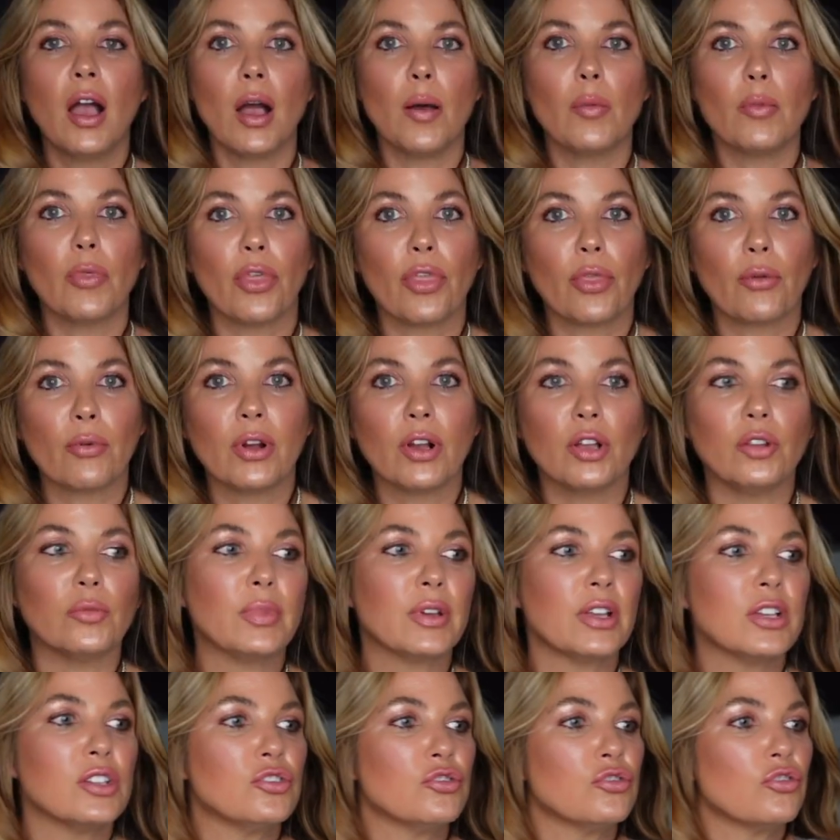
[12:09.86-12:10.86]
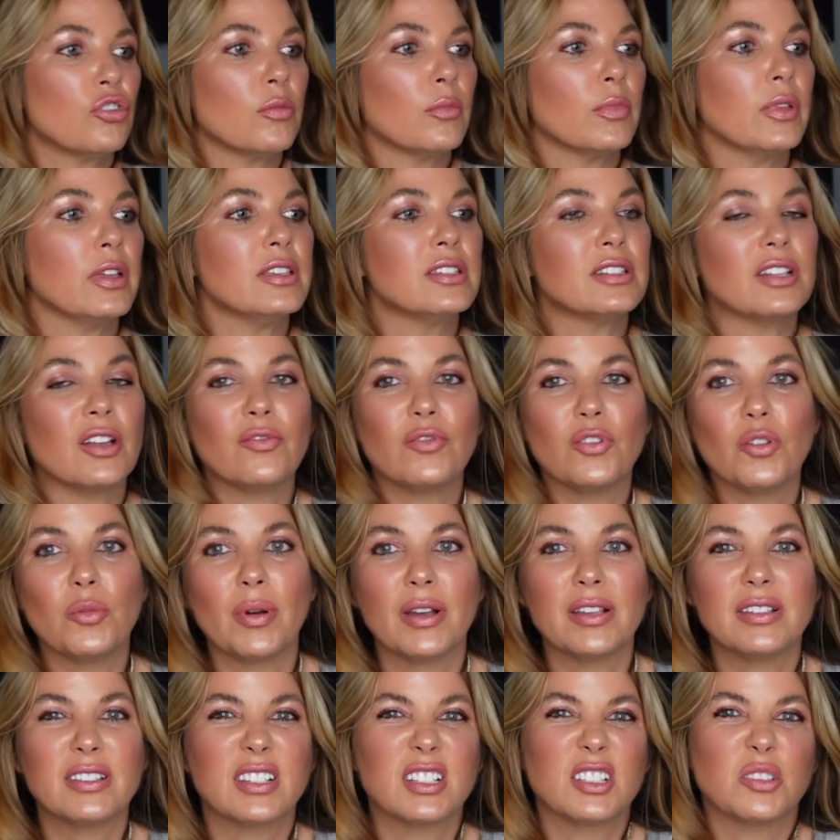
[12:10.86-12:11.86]
I'm thrilled because normally stuff you
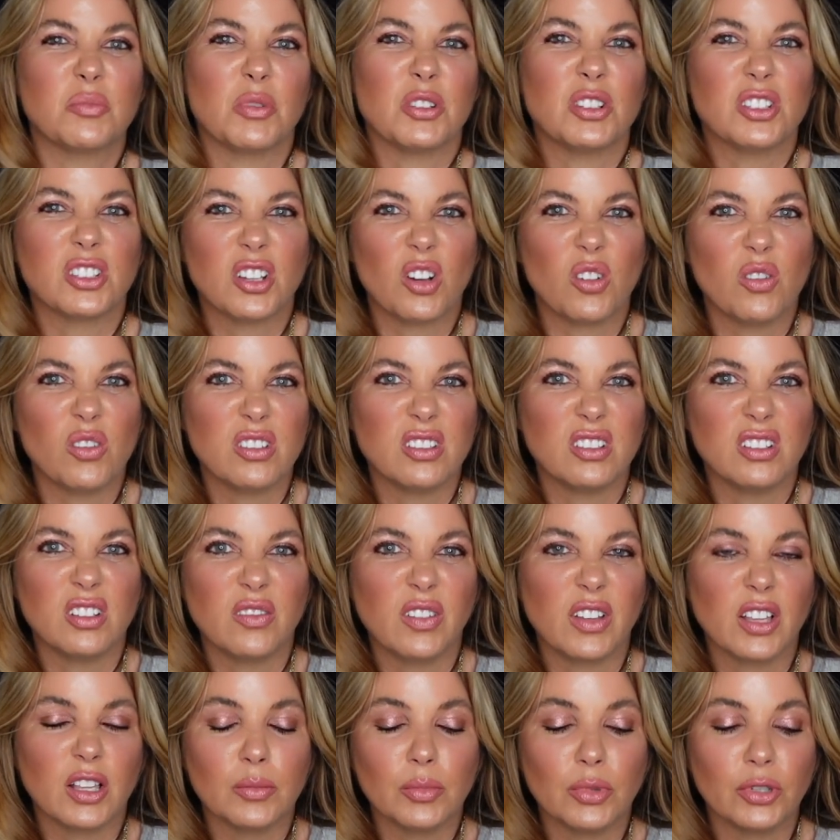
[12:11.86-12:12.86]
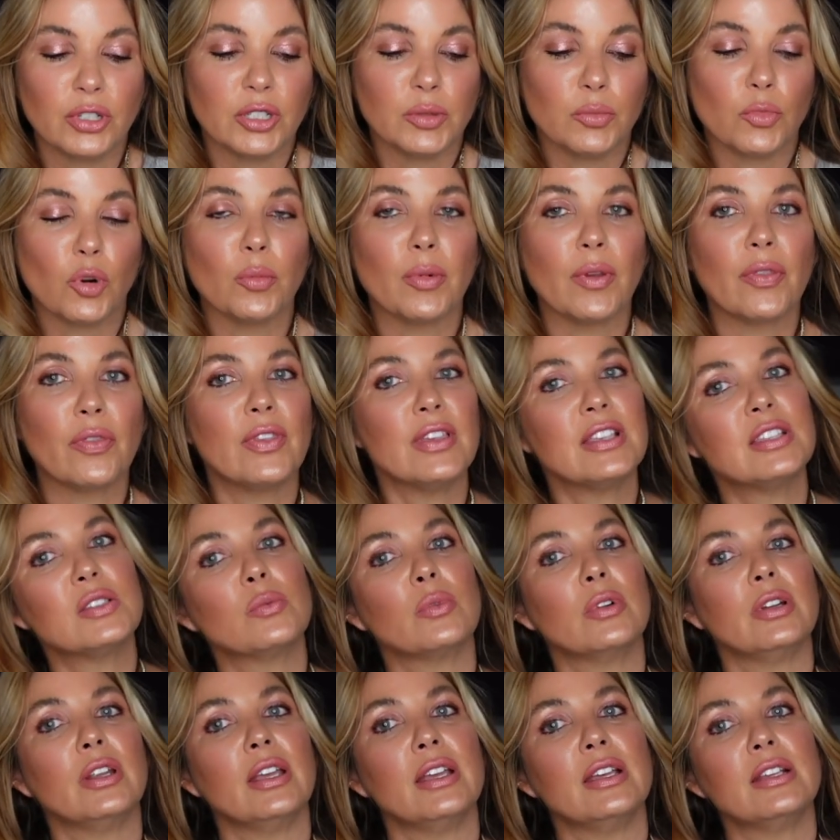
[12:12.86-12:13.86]
buy six months ago isn't available anymore. But this
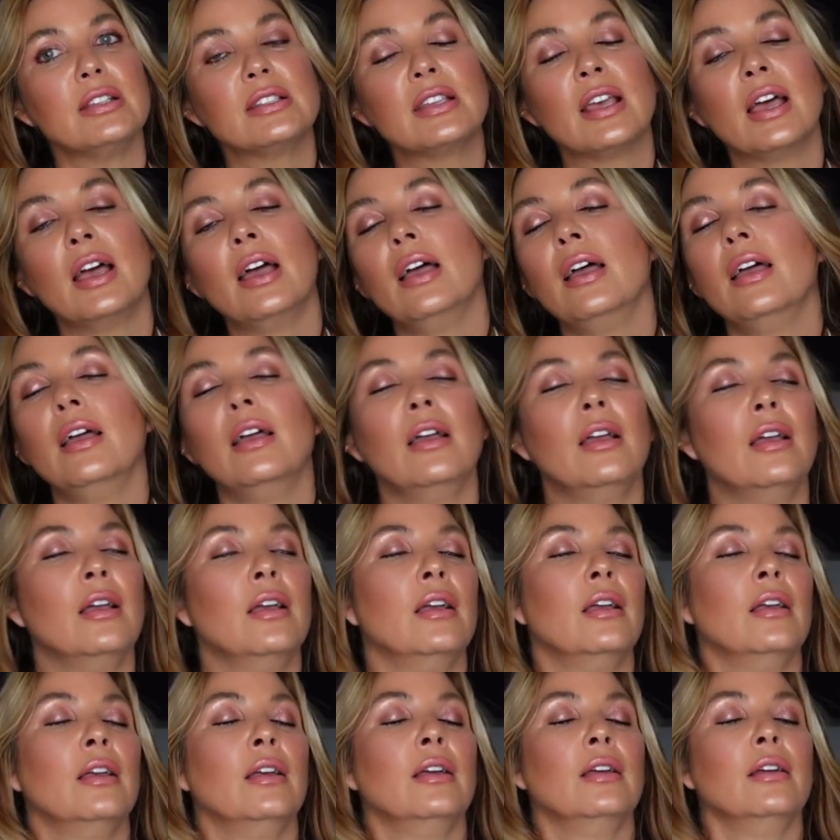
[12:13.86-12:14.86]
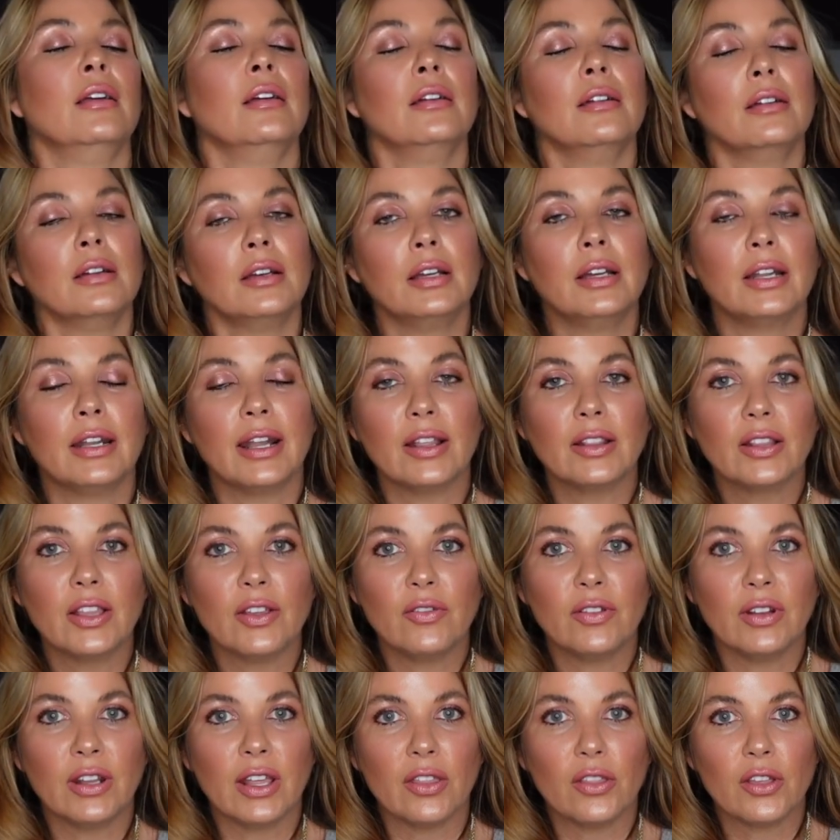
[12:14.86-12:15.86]
one is and I
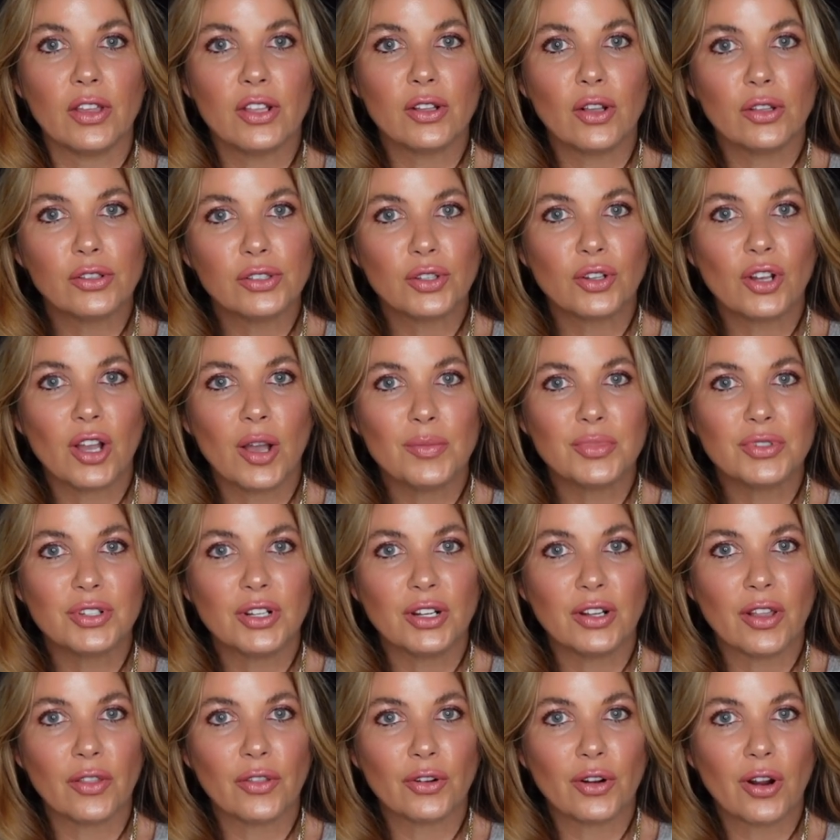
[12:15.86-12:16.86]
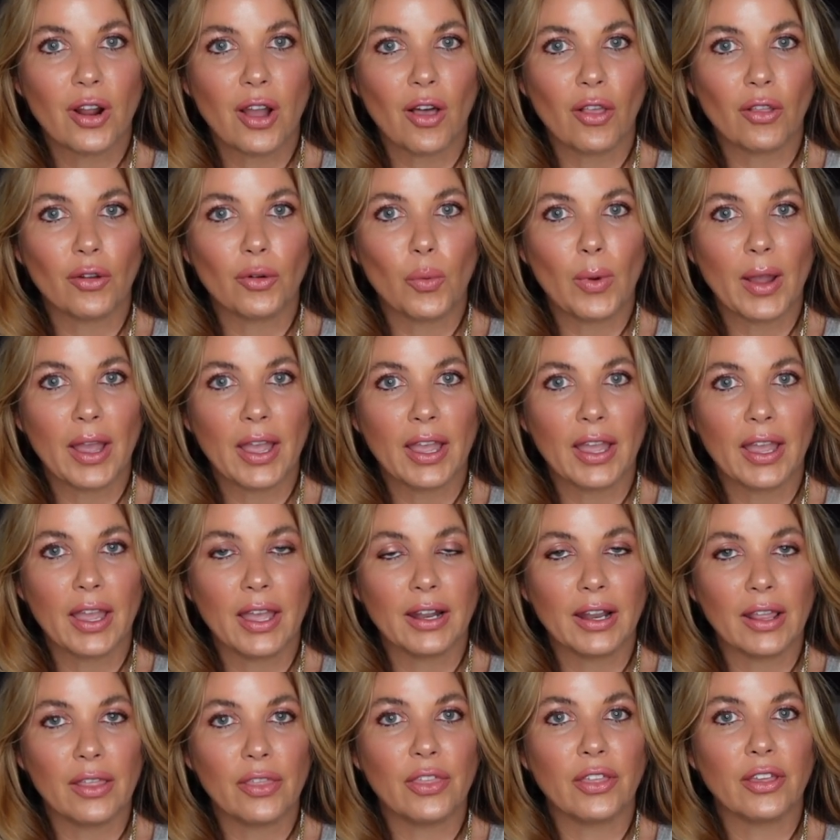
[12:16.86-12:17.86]
live in it. It also comes in another colorway
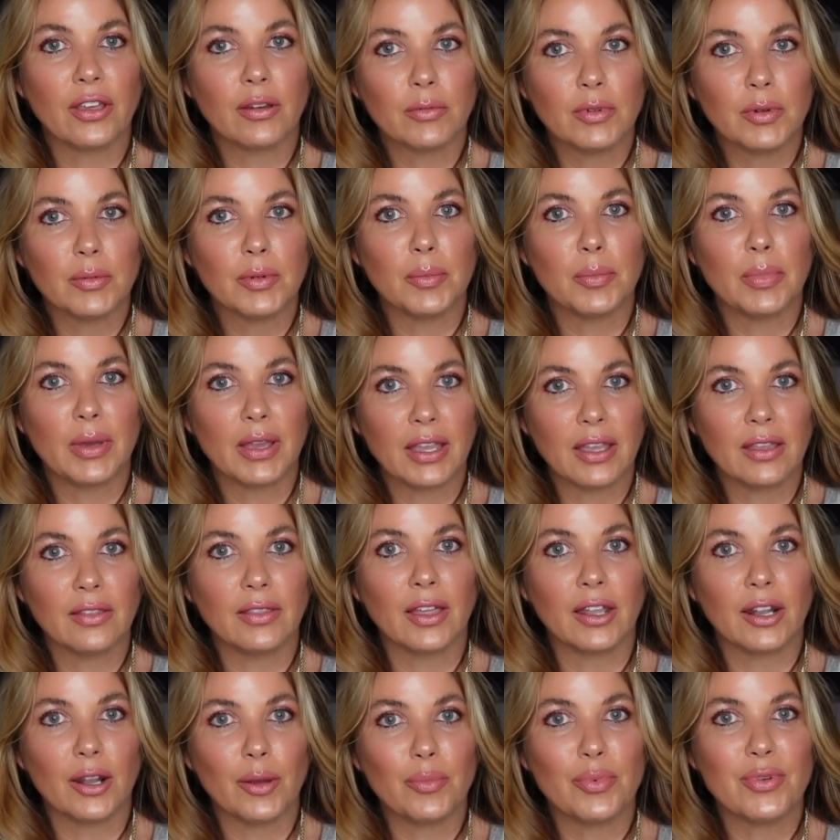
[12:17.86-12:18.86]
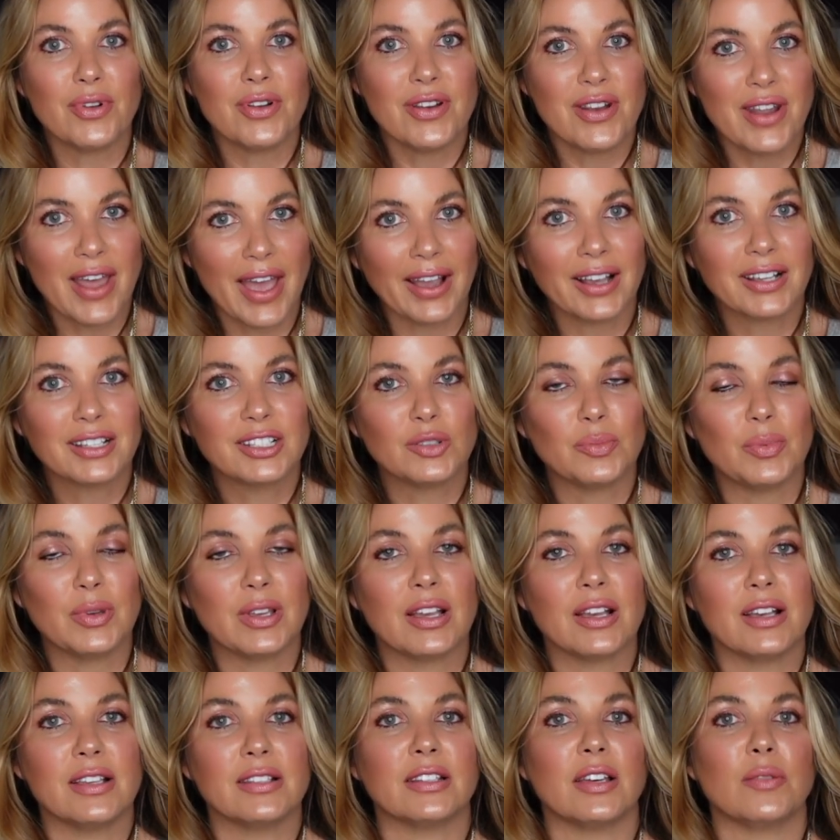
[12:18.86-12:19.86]
and I think I'm gonna be picking that up next
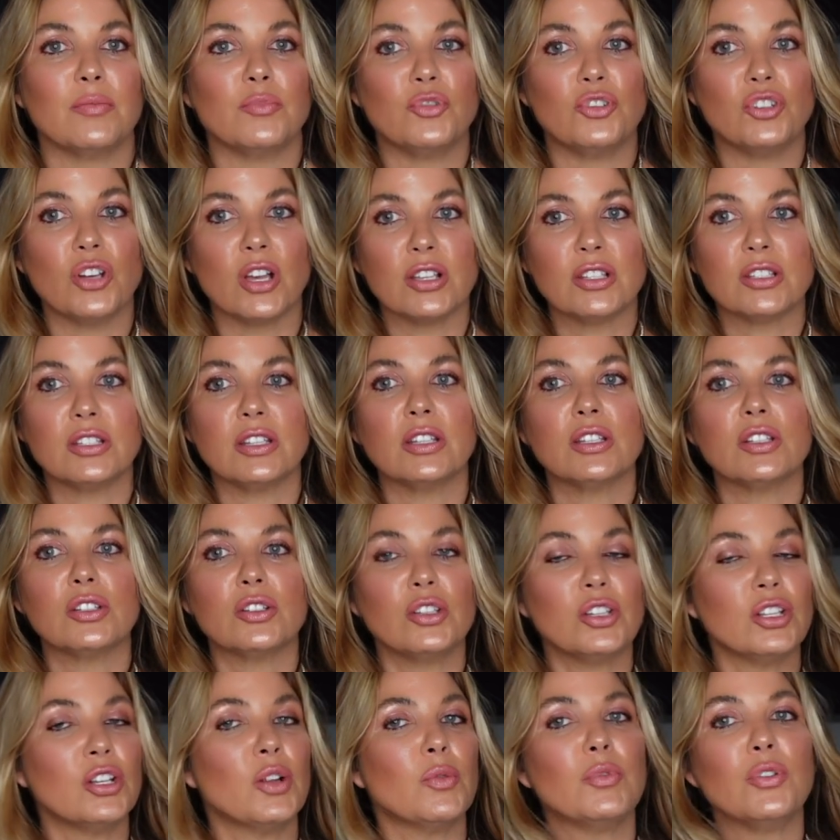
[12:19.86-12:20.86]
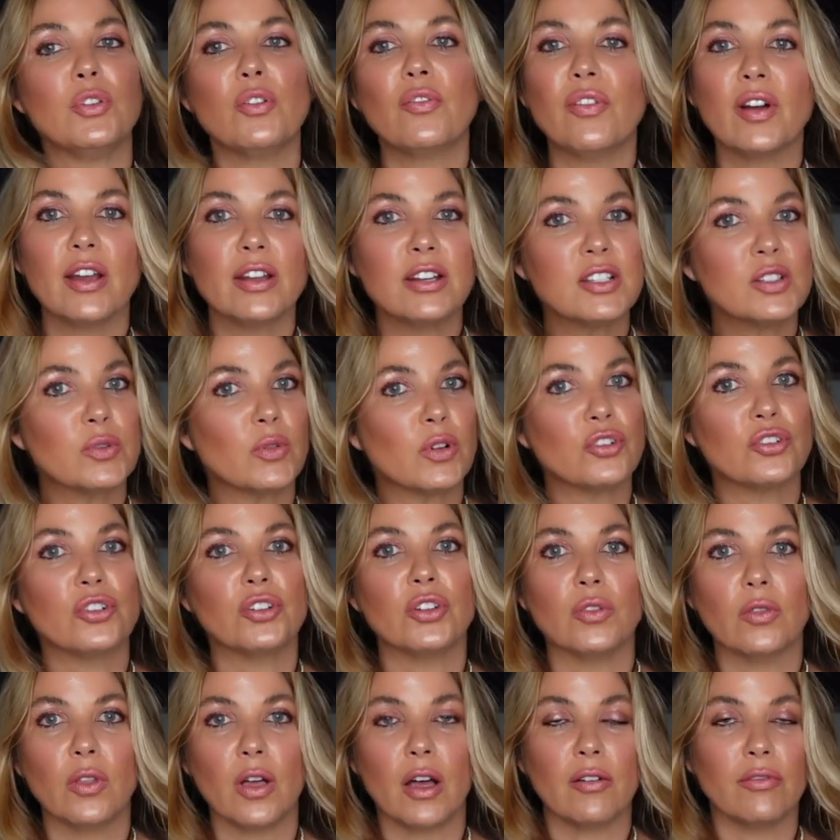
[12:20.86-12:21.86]
because I'm just, you know, when you find a
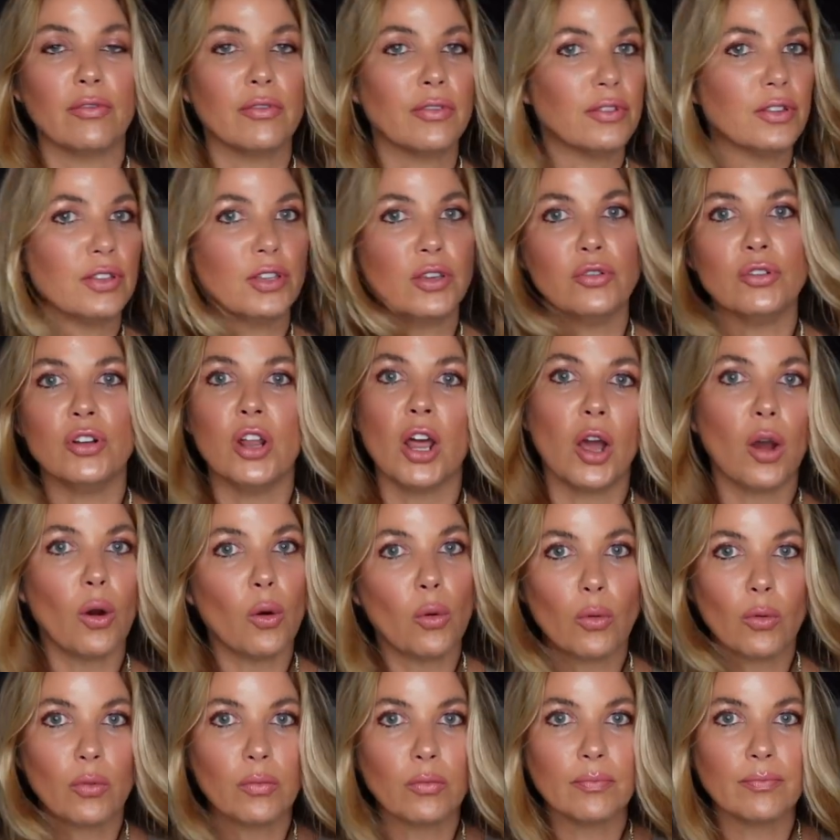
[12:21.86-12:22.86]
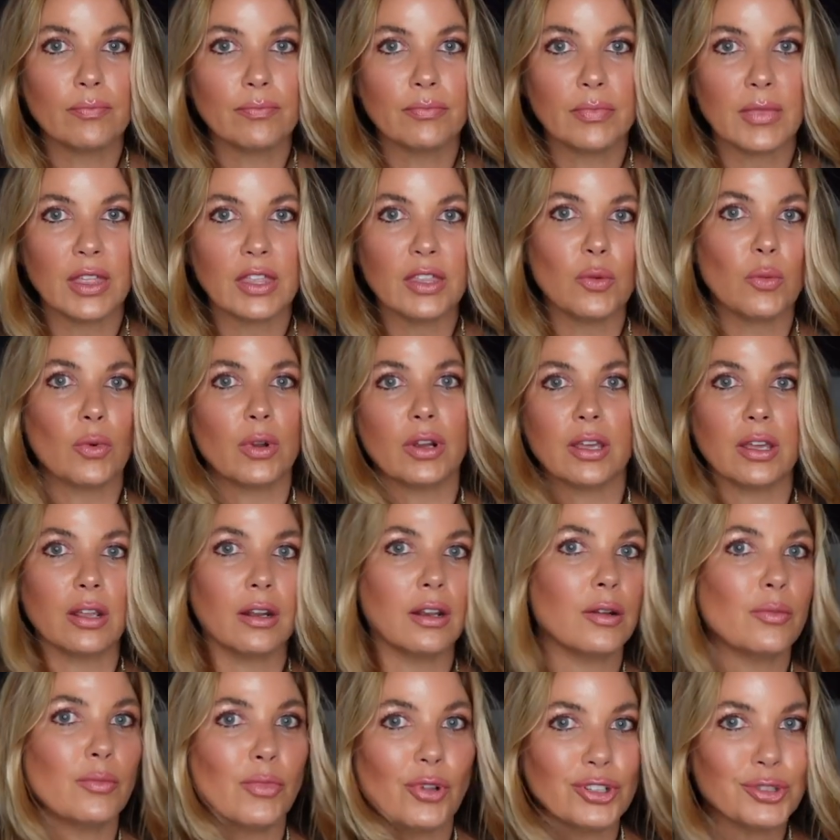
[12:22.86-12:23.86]
sweatshirt you love, you know, and you wanna get
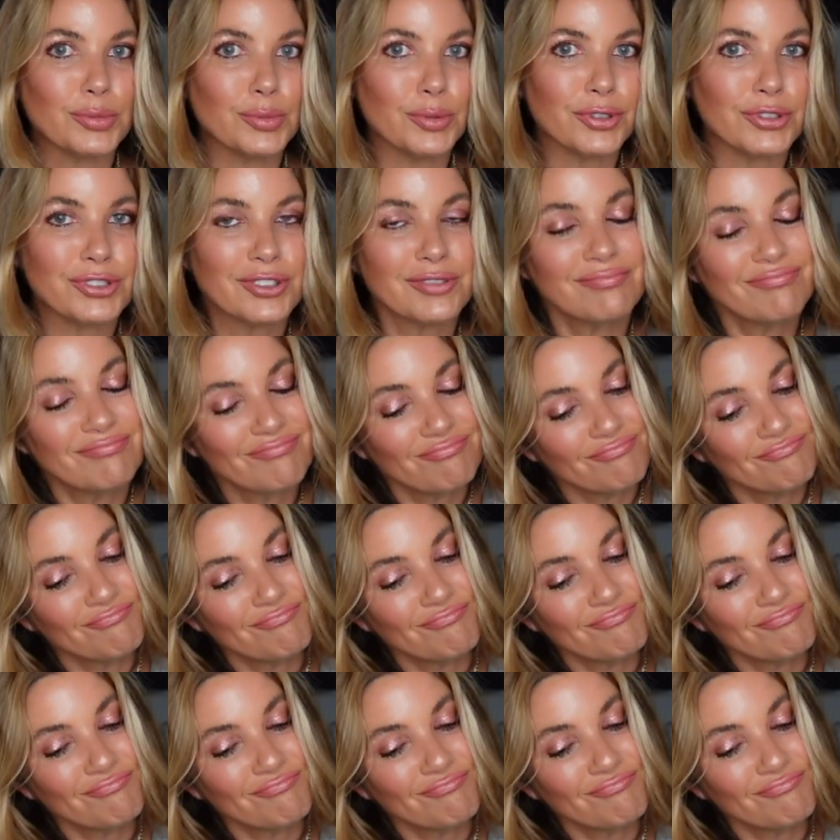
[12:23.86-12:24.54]
it in multiples.